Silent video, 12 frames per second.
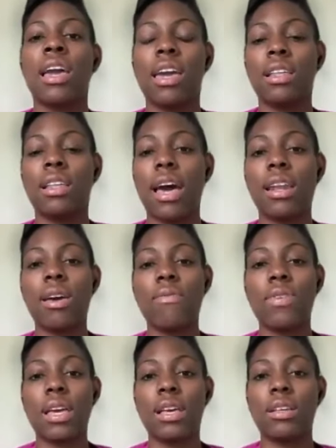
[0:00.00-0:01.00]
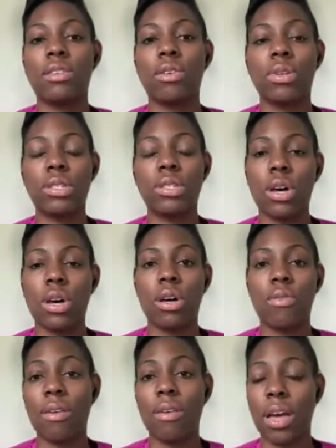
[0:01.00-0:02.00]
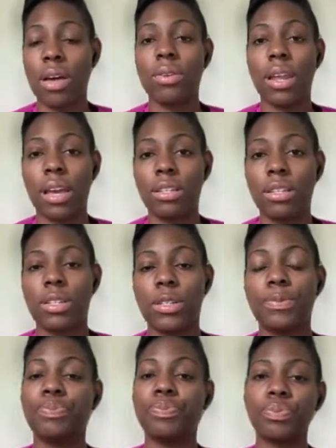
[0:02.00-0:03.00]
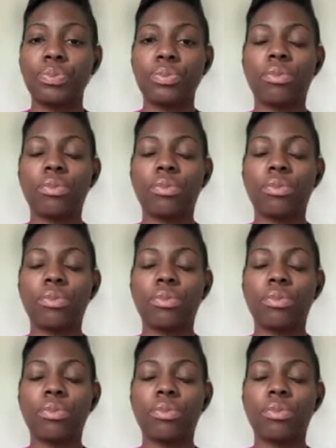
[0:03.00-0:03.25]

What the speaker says: And a lot of it is a result of our foundation.